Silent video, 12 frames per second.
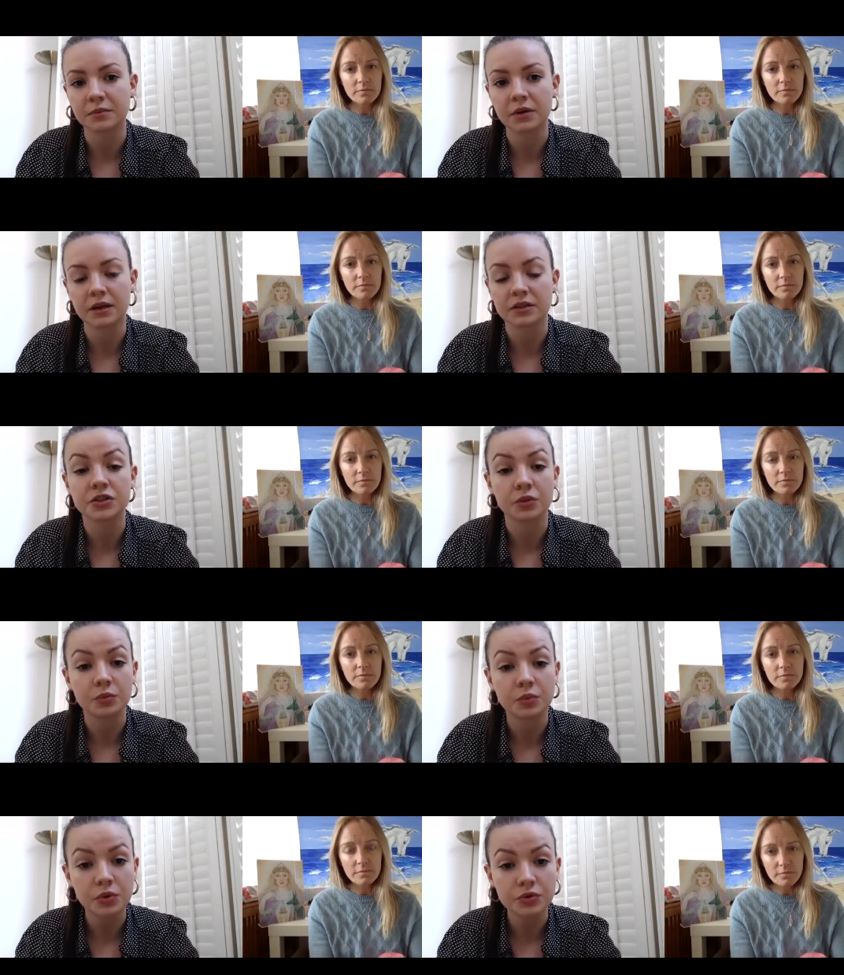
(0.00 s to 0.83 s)
Speaker 1: into your
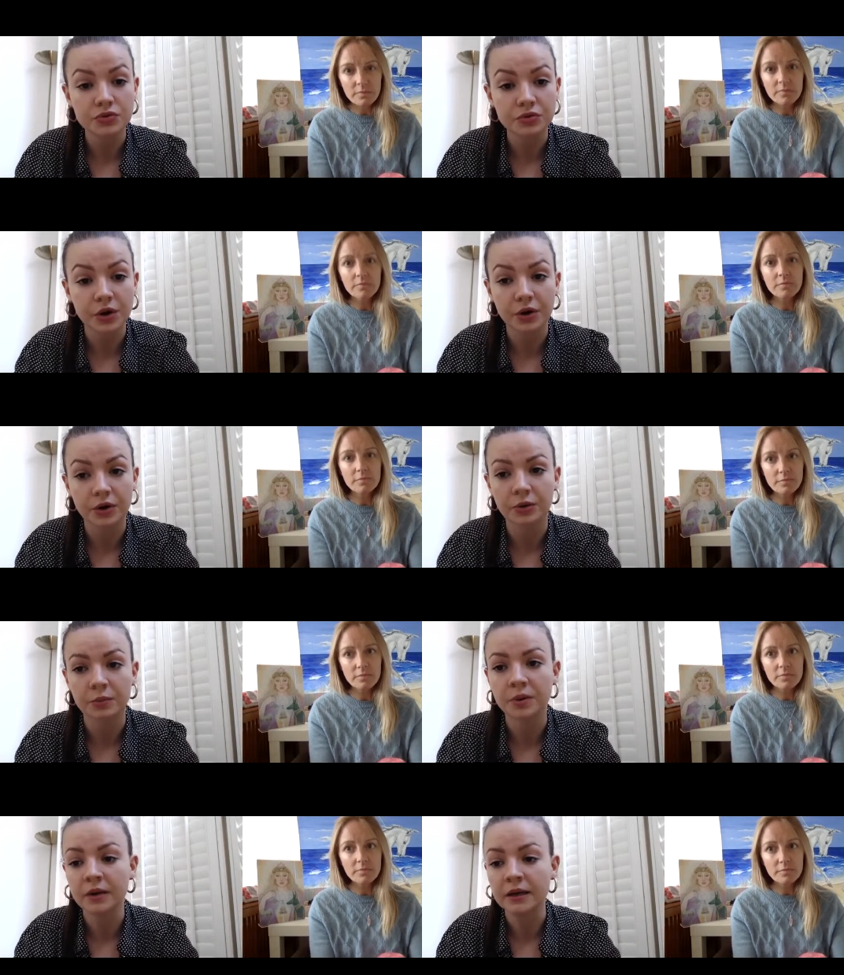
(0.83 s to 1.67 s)
wardrobe
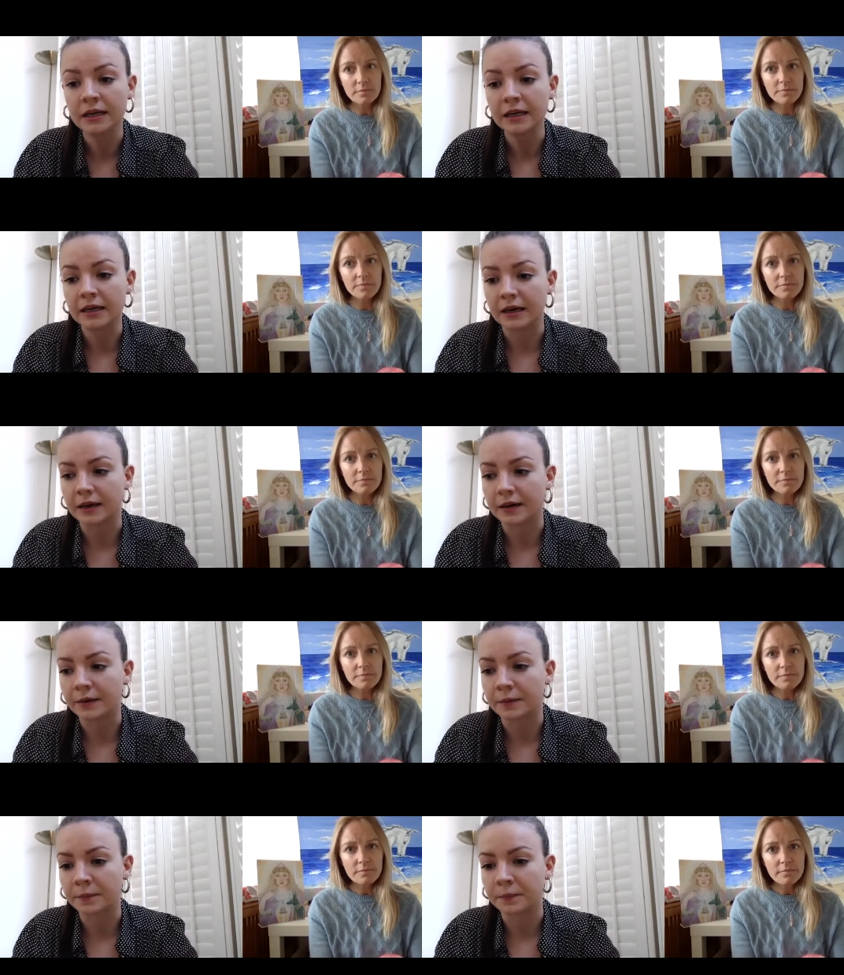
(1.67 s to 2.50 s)

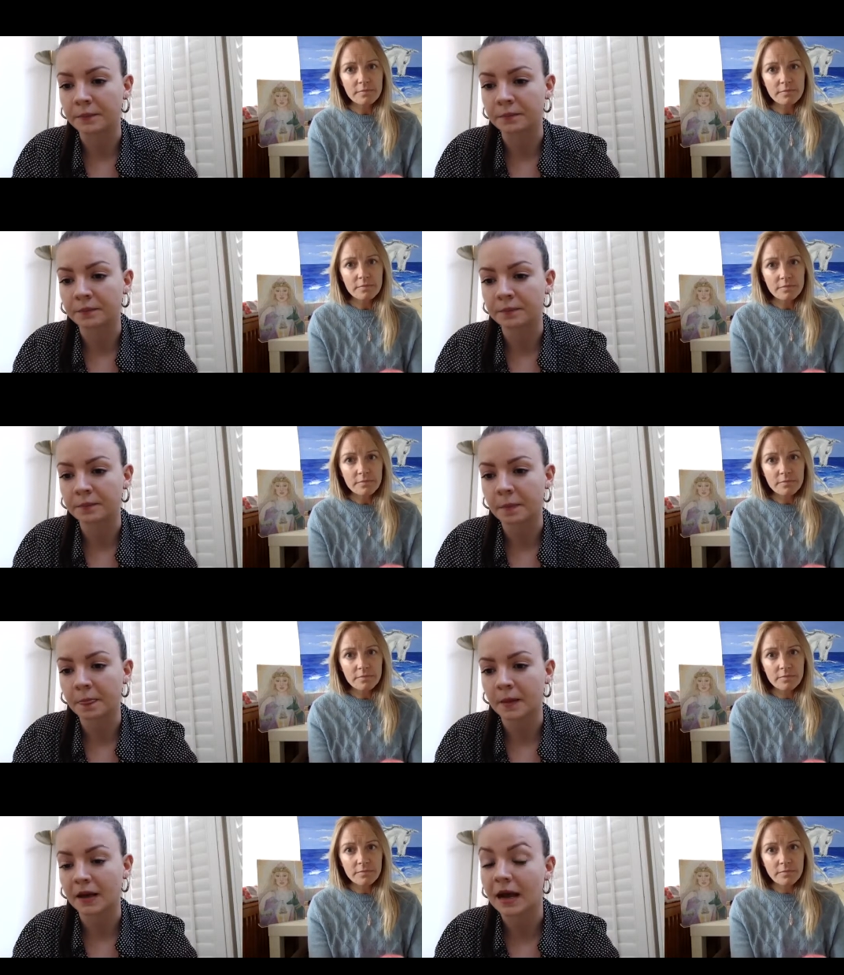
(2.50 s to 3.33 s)
um,
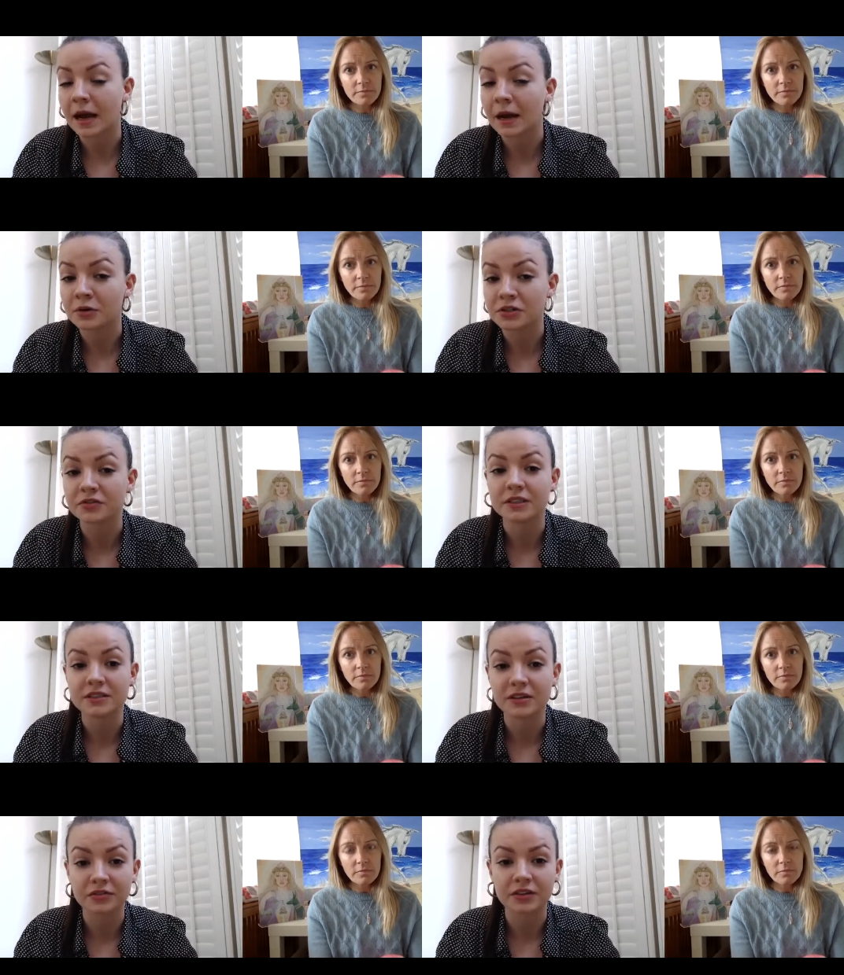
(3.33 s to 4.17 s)
and how much of a
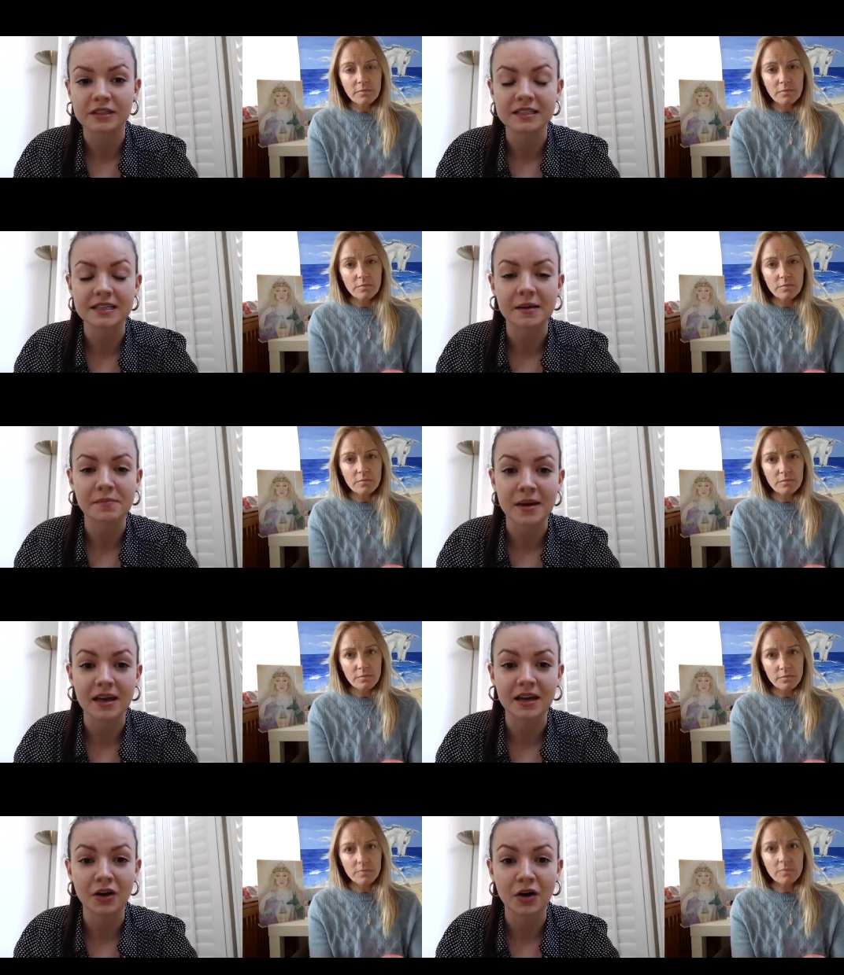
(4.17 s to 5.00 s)
difference they make
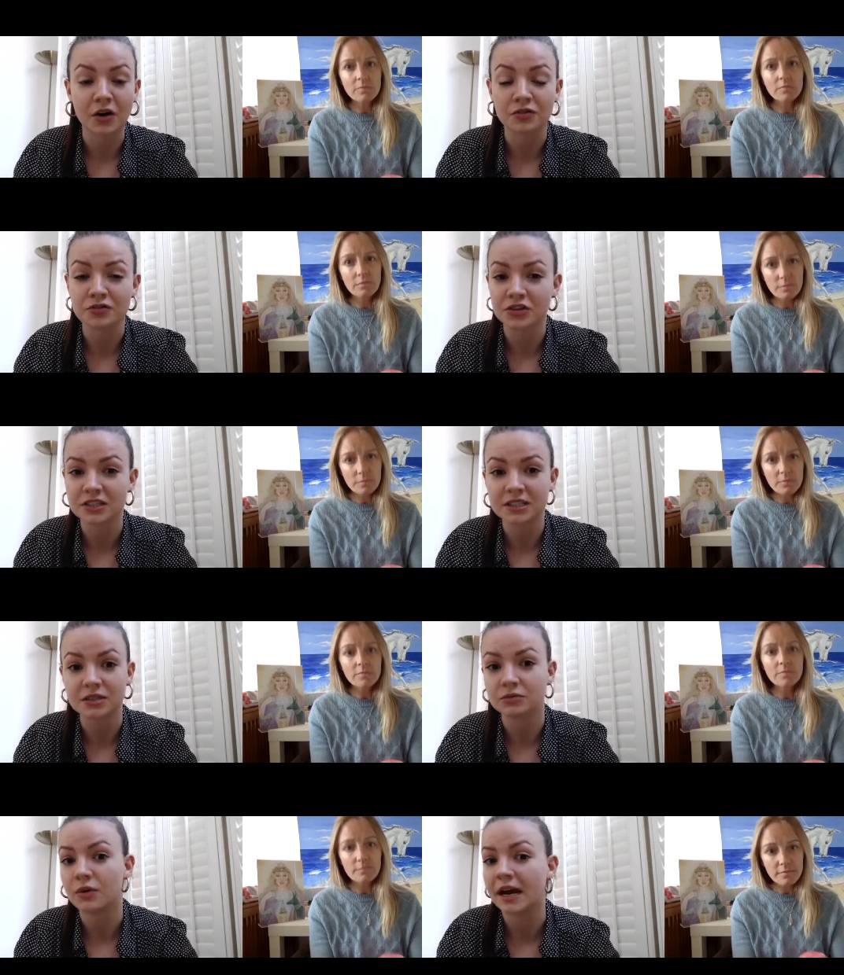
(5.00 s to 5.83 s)
on just the
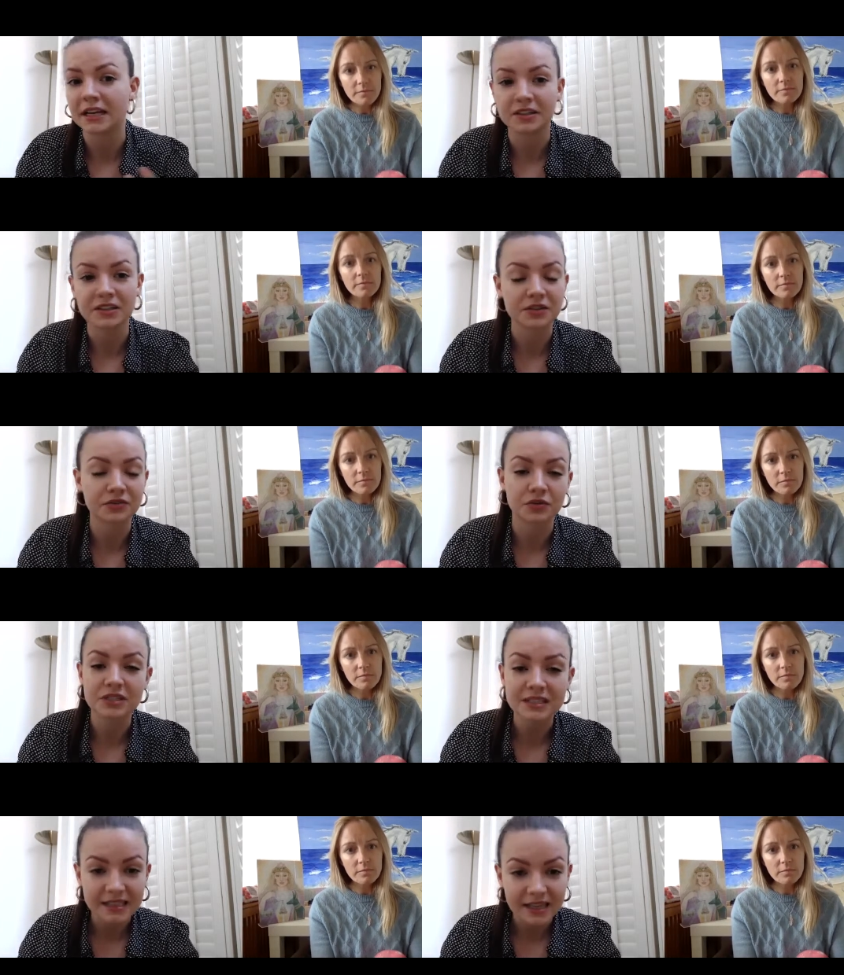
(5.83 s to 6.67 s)
radiance of your
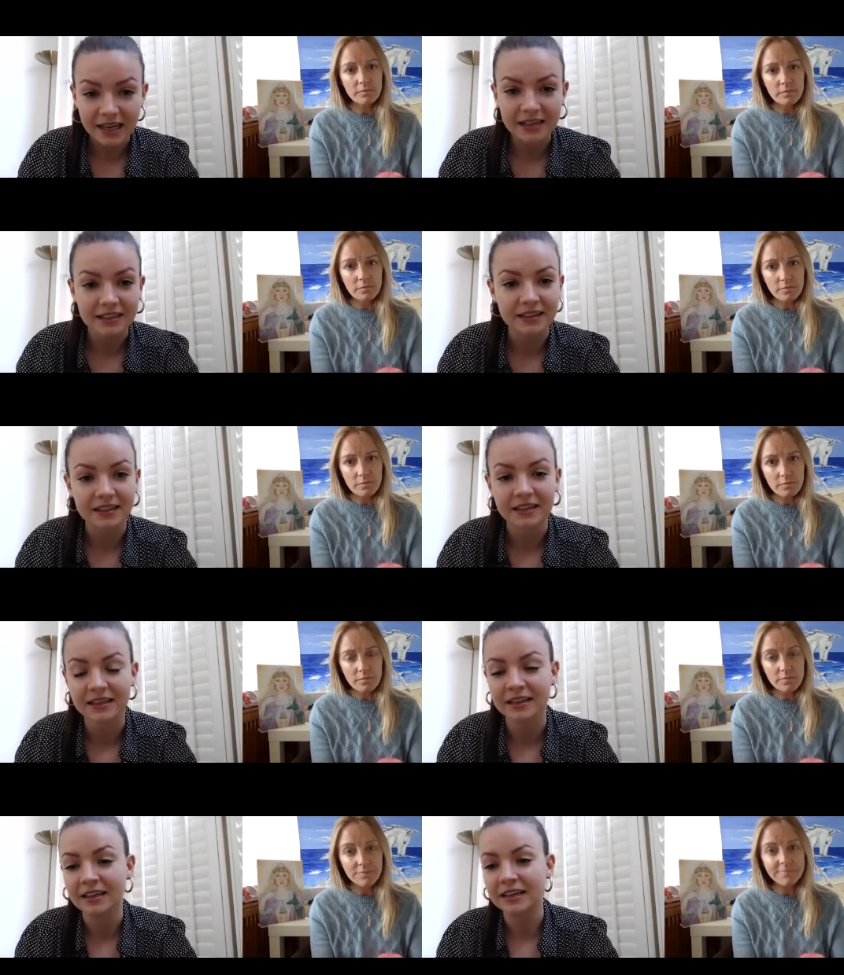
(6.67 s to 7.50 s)
skin.
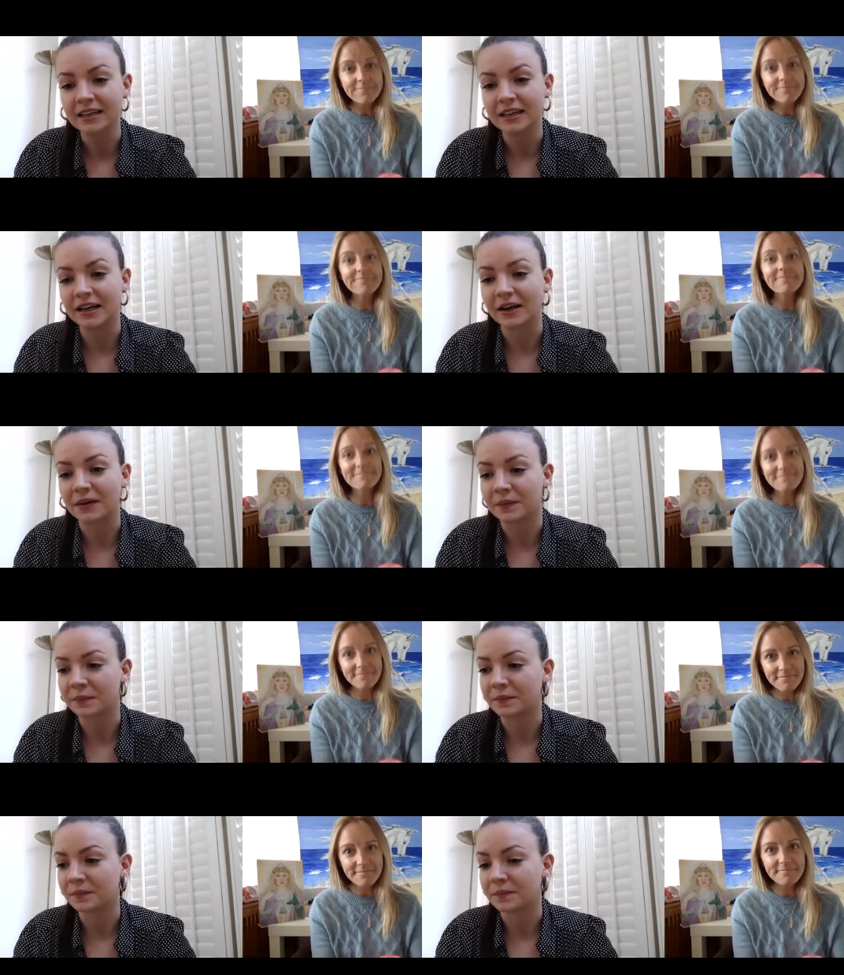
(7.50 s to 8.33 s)
Mm.
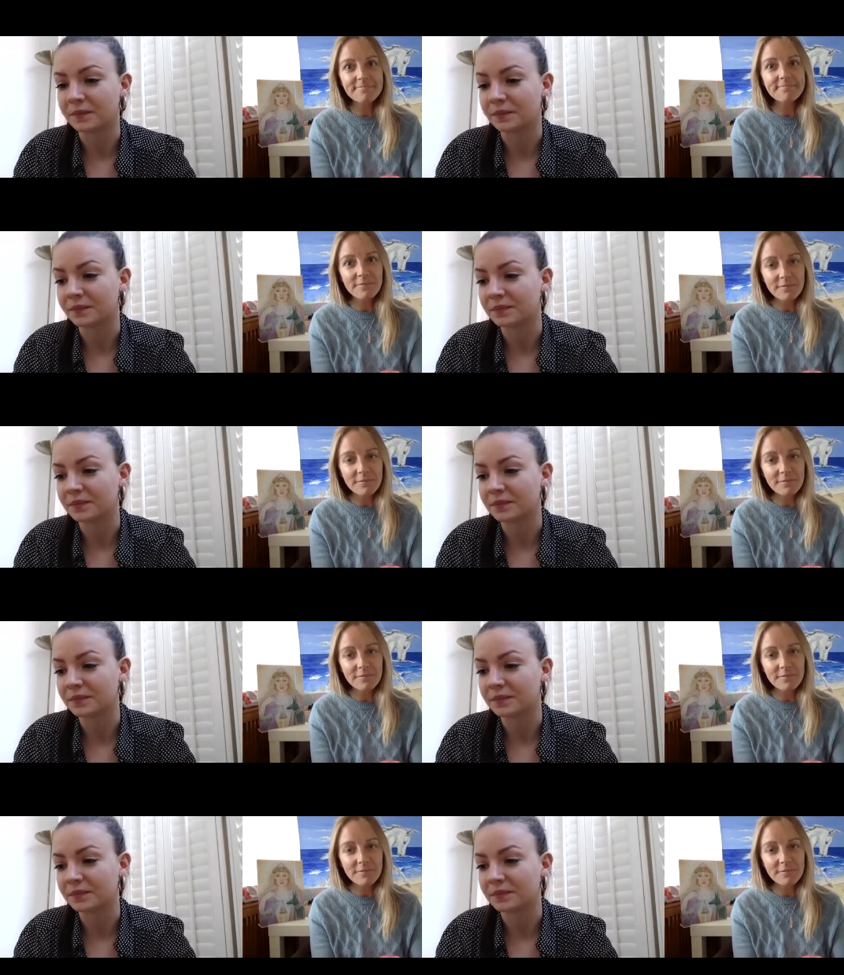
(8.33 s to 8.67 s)
Um,